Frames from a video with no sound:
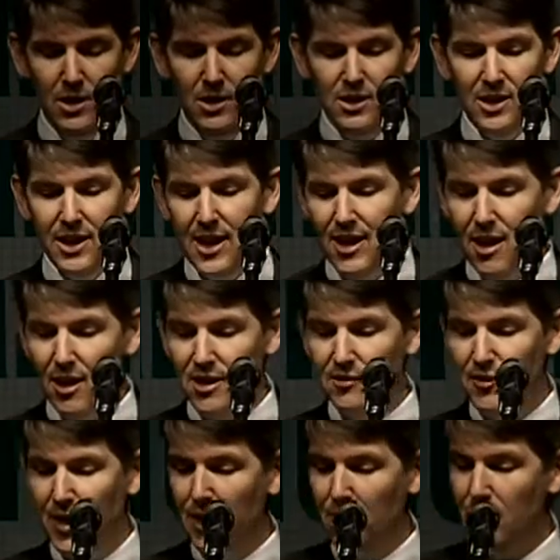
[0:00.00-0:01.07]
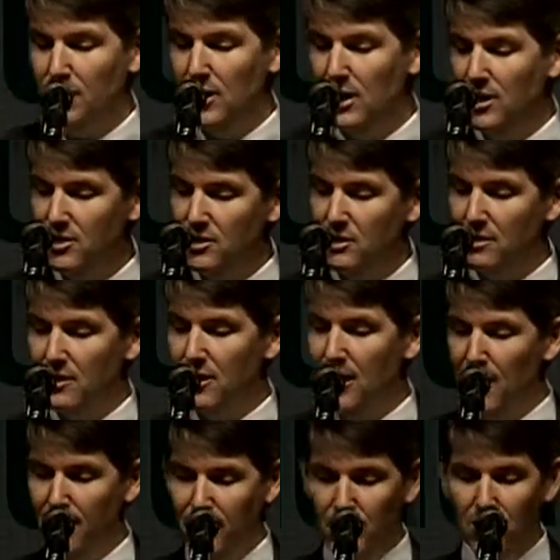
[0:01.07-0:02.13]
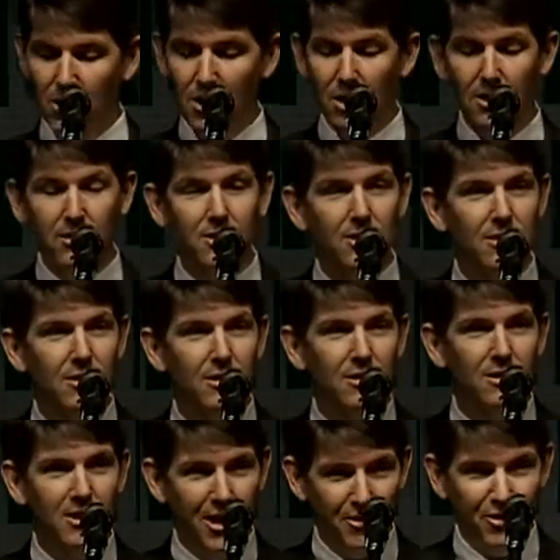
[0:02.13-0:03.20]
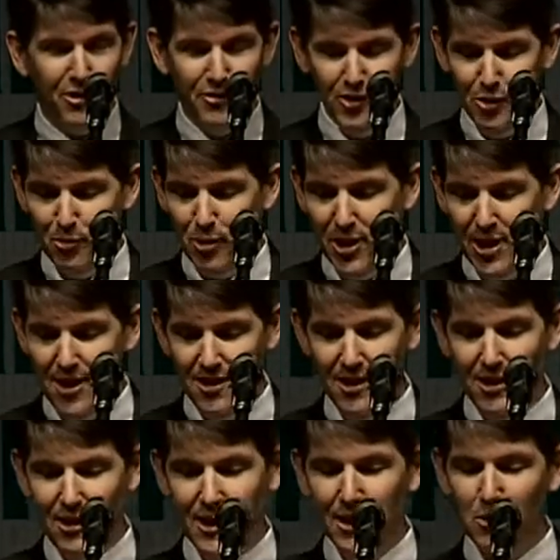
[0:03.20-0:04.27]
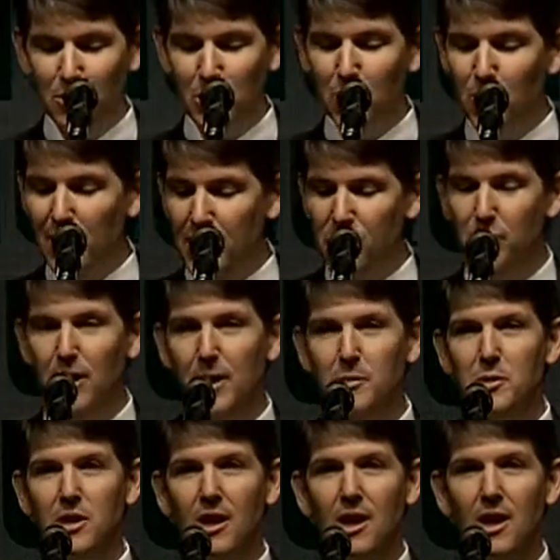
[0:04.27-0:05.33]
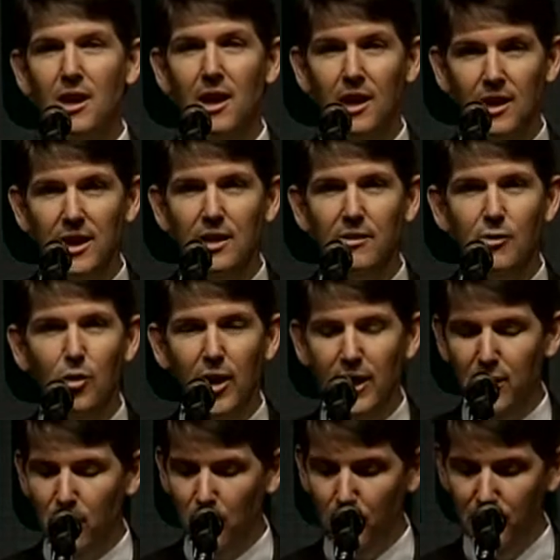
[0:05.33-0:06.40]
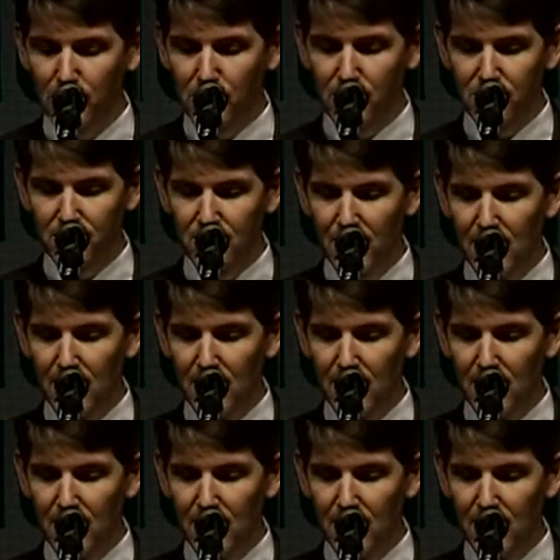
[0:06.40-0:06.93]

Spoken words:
Today, our convener is the Governor Phil Bryant, a leader with great dreams and a leader of great courage.